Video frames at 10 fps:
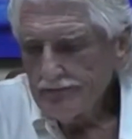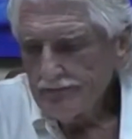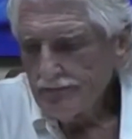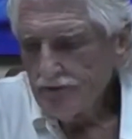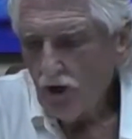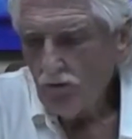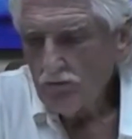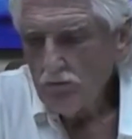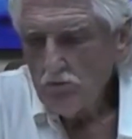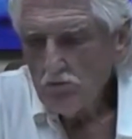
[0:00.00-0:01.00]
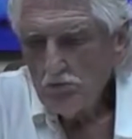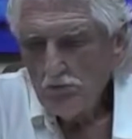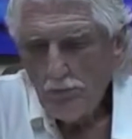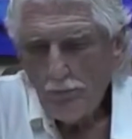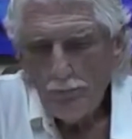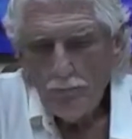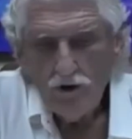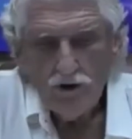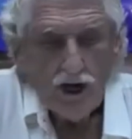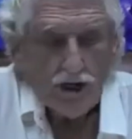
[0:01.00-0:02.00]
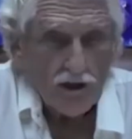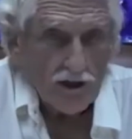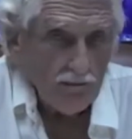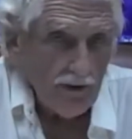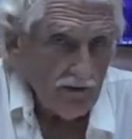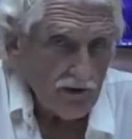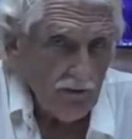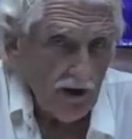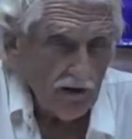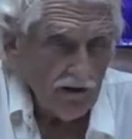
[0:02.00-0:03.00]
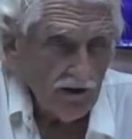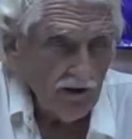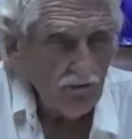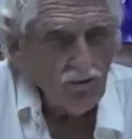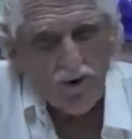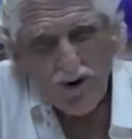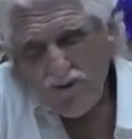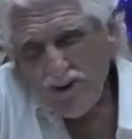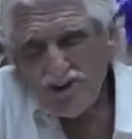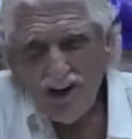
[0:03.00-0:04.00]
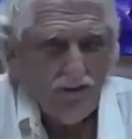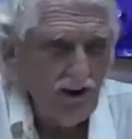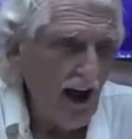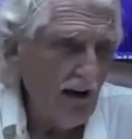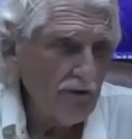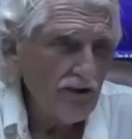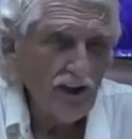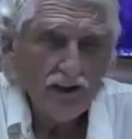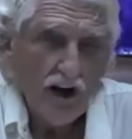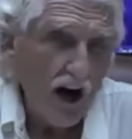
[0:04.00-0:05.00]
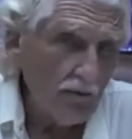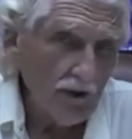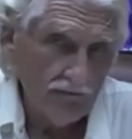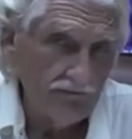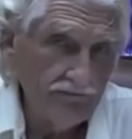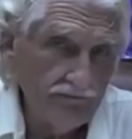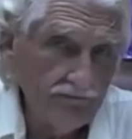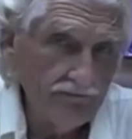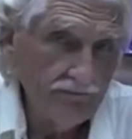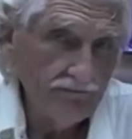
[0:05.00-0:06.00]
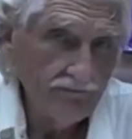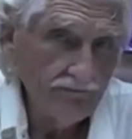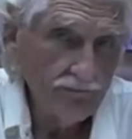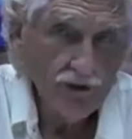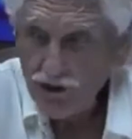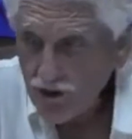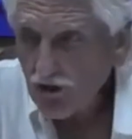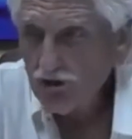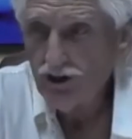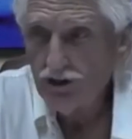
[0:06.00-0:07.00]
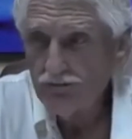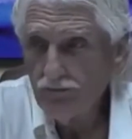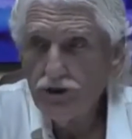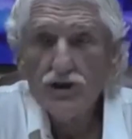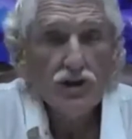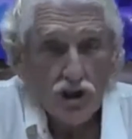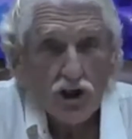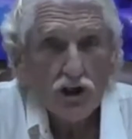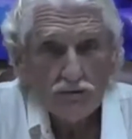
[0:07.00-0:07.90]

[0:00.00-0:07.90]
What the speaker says: So when you take a look at mother's milk, you're roughly 7.5% carbon, which is energy, which is sugar.